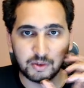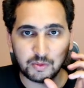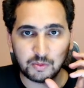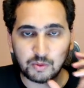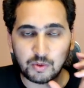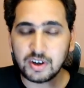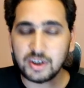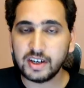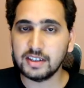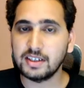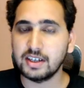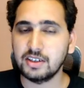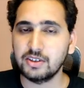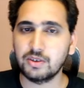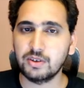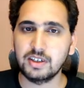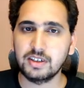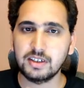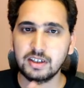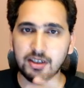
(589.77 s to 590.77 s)
what does
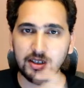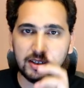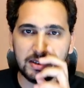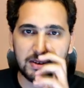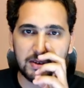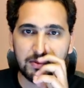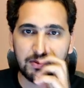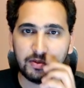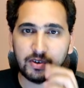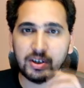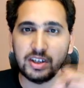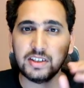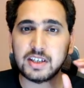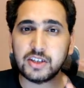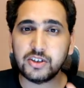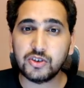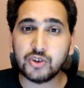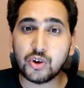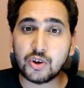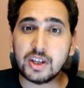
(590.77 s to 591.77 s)

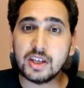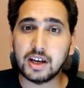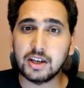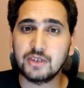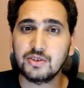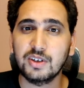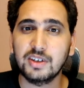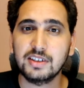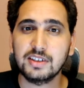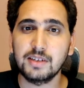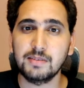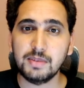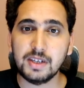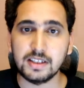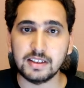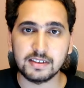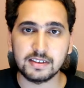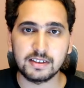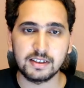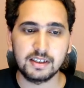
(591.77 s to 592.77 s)
ensuring isolation
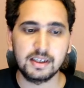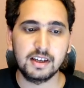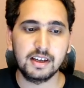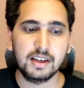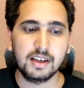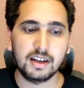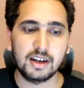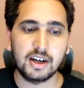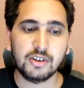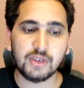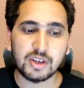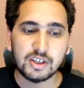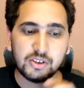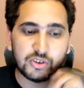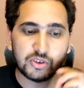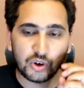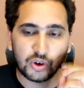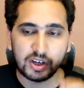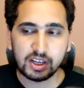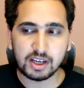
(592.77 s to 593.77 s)
means, right? So
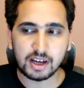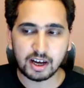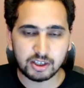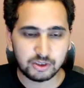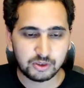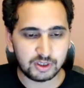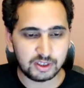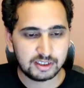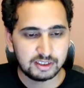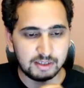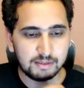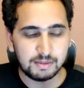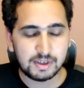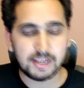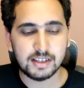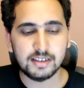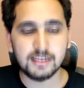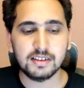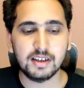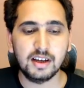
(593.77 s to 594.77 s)
ensuring isolation
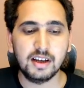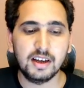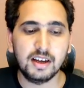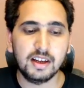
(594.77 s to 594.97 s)
means